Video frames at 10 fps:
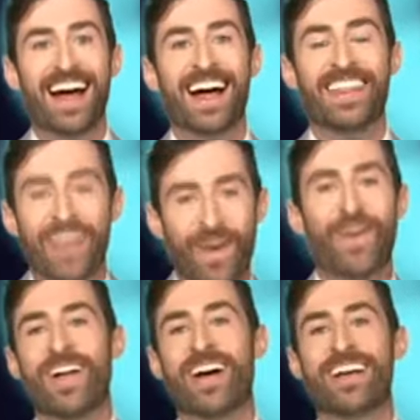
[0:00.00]
The
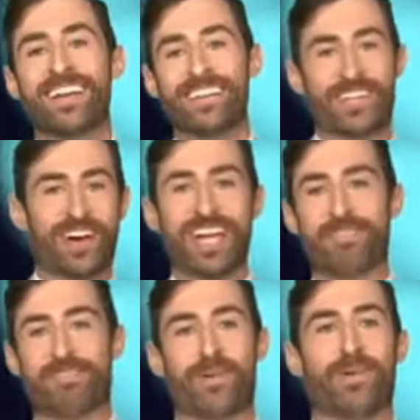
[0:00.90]
Ola is a trade
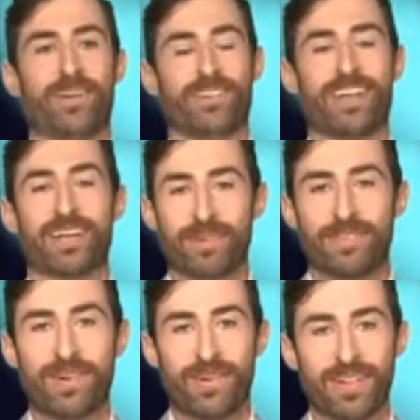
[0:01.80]
name for oils like
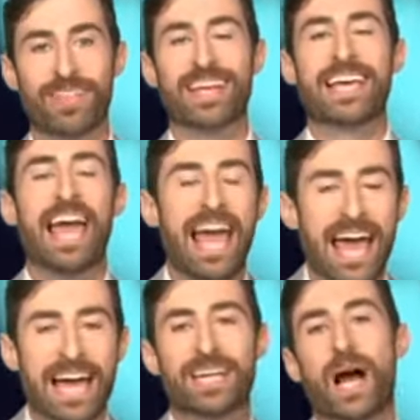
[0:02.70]
Mazola. The
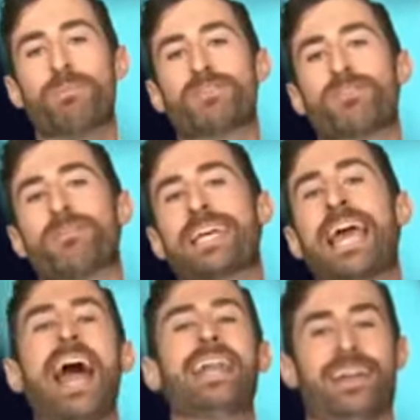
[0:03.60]
can comes from
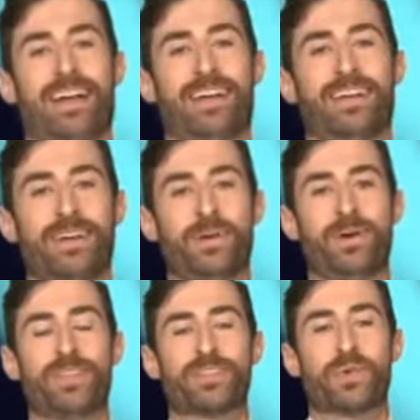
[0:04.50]
Canada,
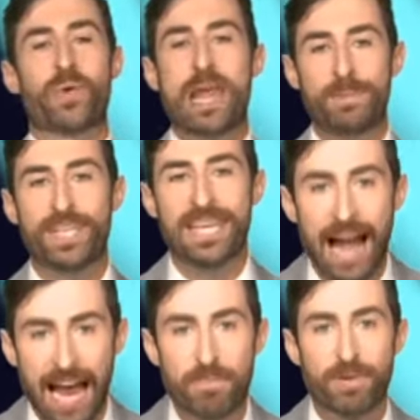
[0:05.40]
where this rapeseed
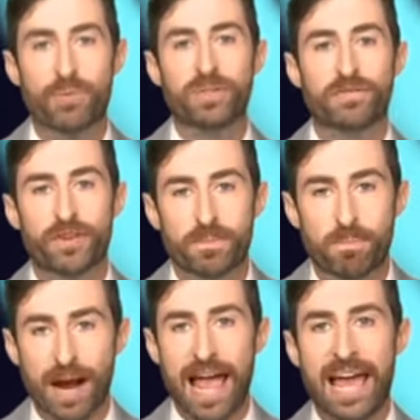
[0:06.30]
hybrid was first
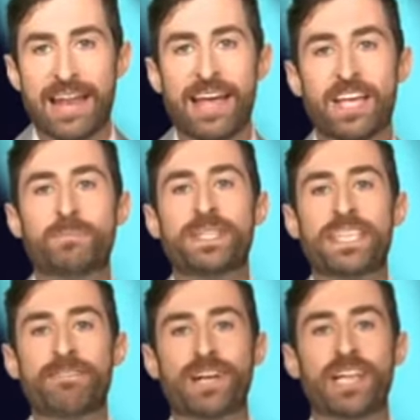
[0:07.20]
bred,
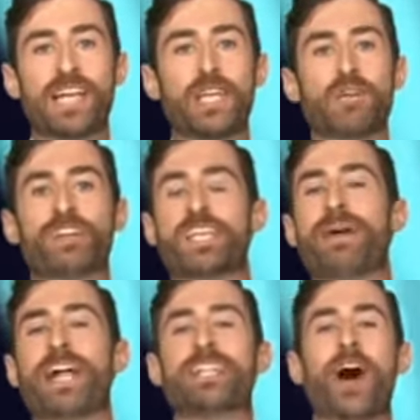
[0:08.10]
specifically at the University of
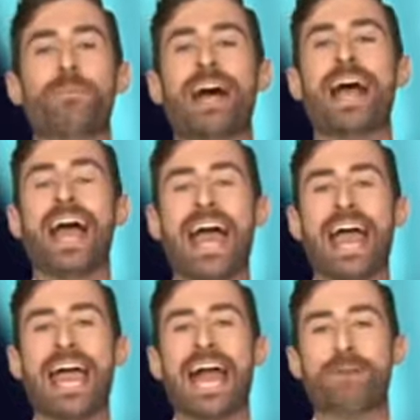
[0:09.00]
Manitoba.
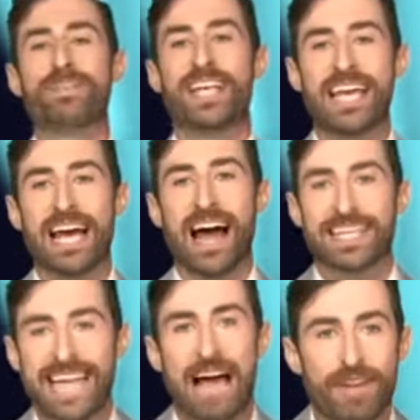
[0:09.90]
And I'm seeing a
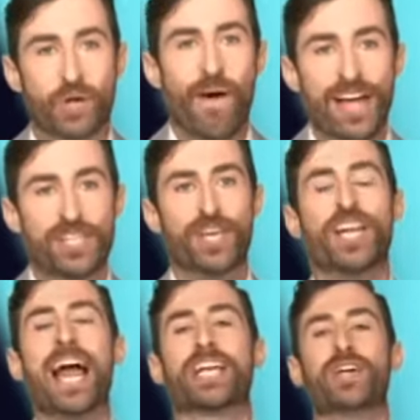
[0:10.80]
savage question at